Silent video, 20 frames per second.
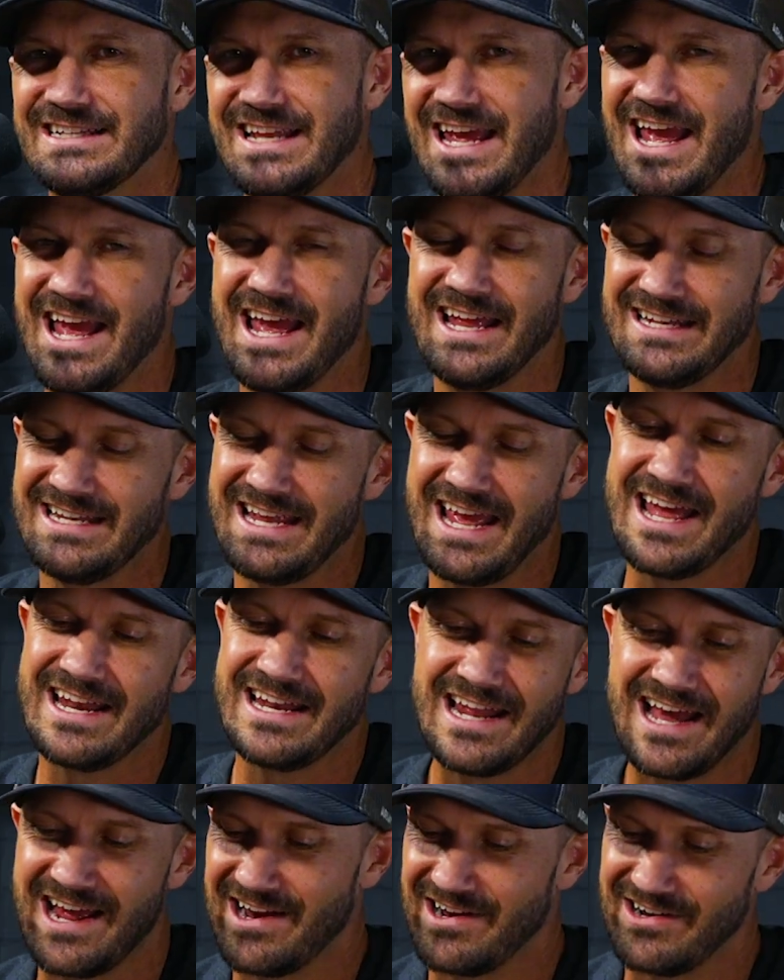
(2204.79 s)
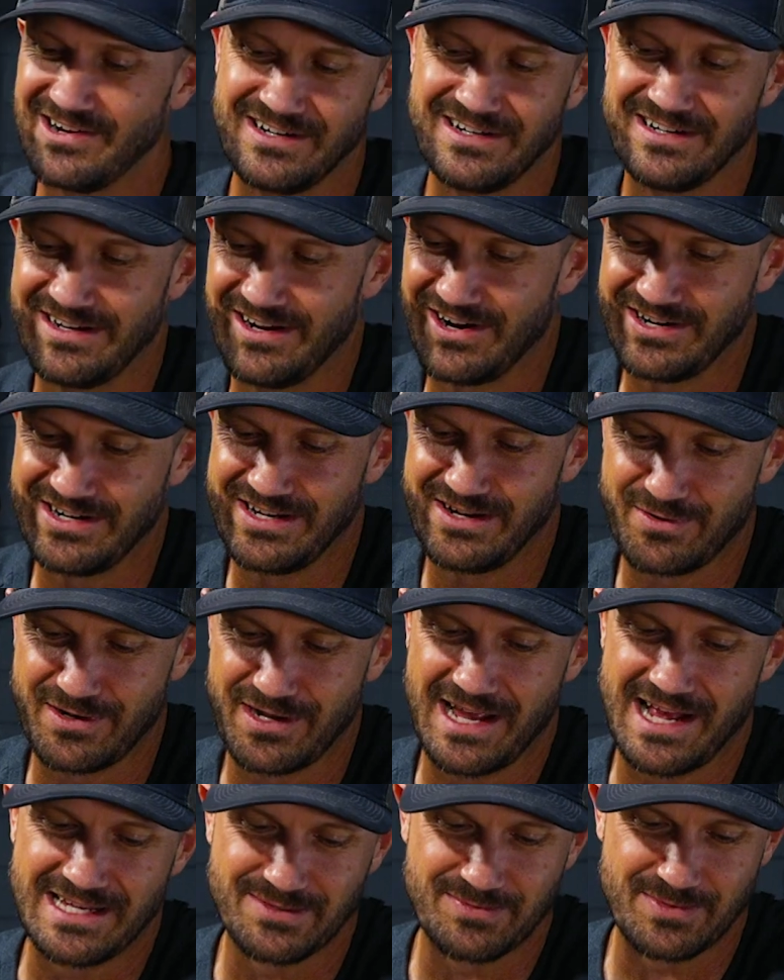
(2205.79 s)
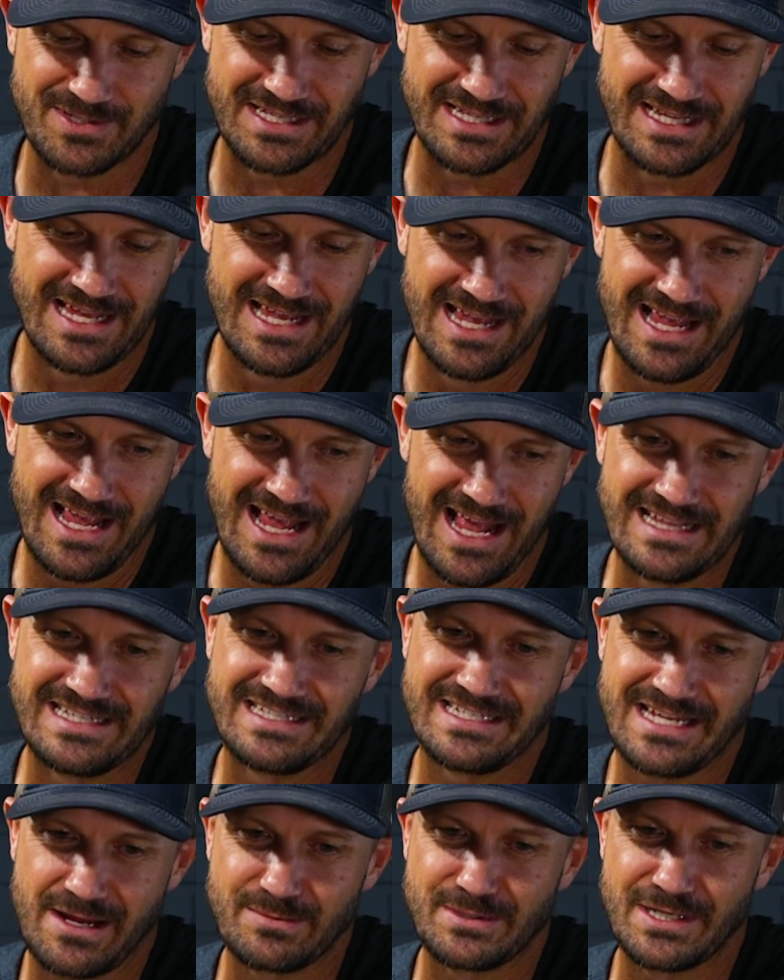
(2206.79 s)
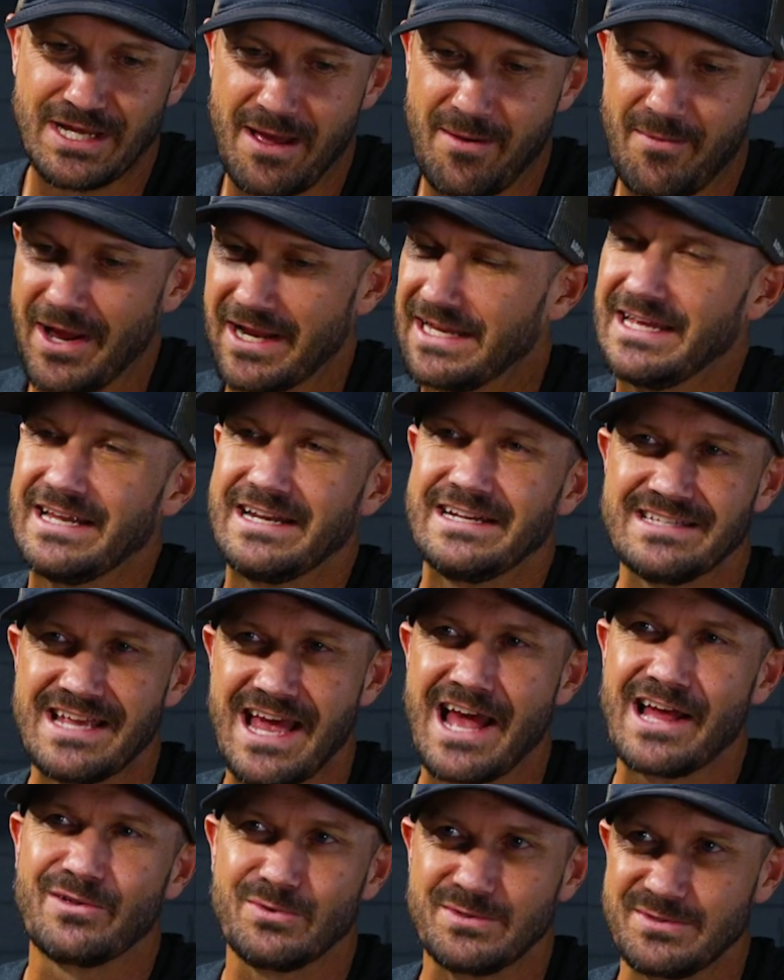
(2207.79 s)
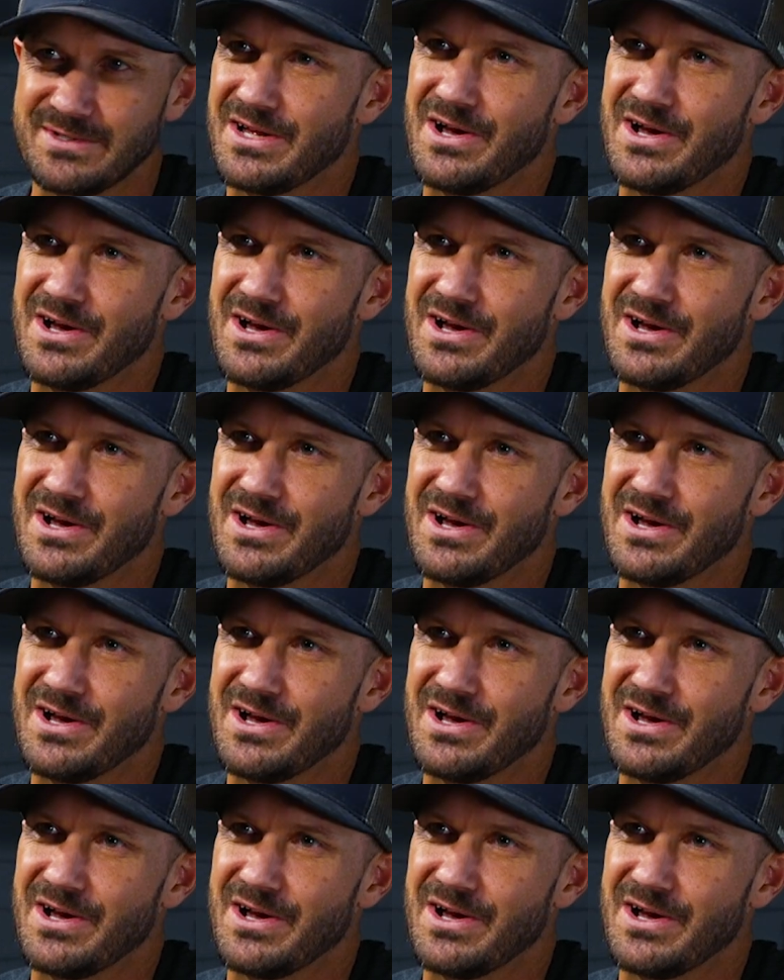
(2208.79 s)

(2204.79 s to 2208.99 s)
Dad. Dad and I are different guys, but at the same time, I get exactly what he's